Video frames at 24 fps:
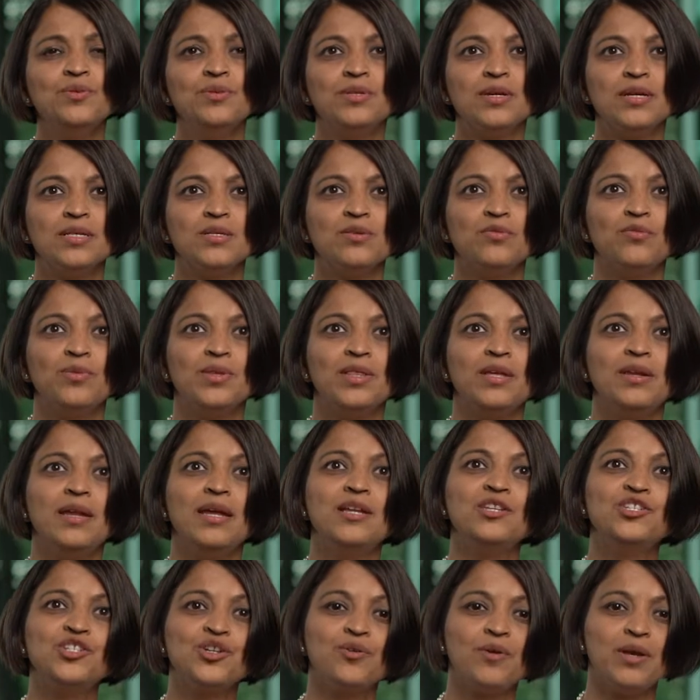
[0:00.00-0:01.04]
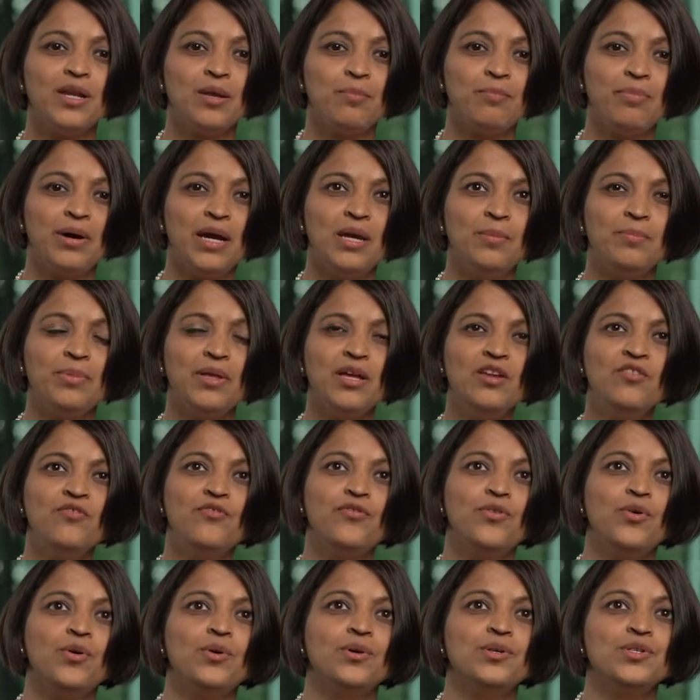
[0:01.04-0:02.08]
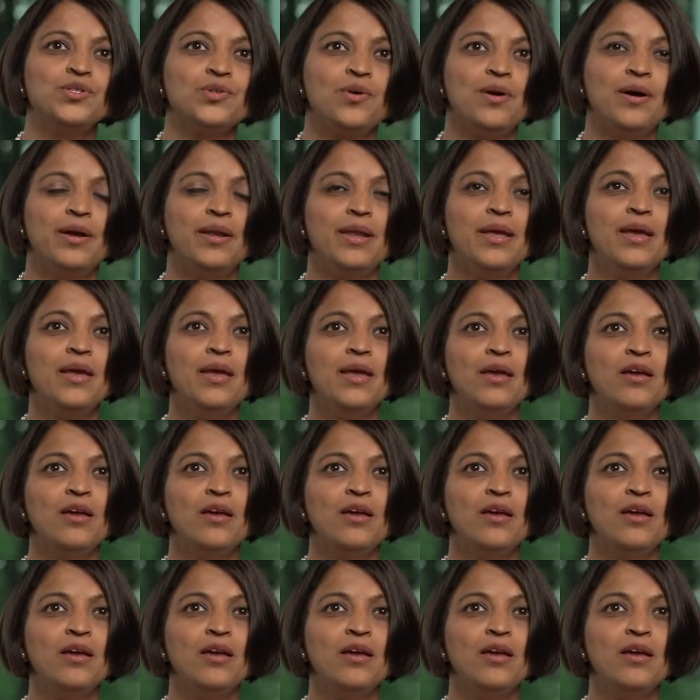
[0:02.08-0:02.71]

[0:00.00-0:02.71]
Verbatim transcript: this with an integrated pipeline focused on